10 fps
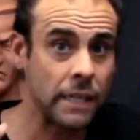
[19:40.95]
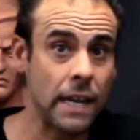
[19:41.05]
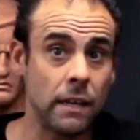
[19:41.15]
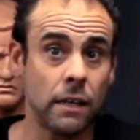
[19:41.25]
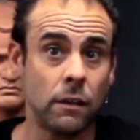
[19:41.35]
me
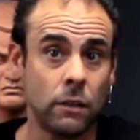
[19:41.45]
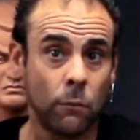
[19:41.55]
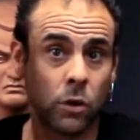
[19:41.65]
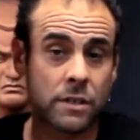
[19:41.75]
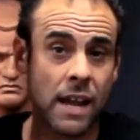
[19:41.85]
get a little
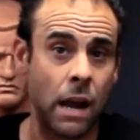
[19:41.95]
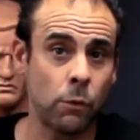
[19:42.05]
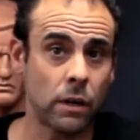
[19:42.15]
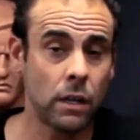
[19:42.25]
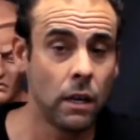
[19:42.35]
more
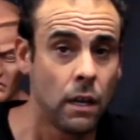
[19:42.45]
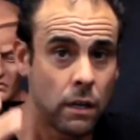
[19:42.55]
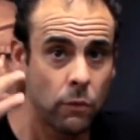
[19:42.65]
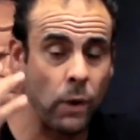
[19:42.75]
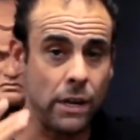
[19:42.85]
downward
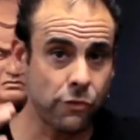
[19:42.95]
weight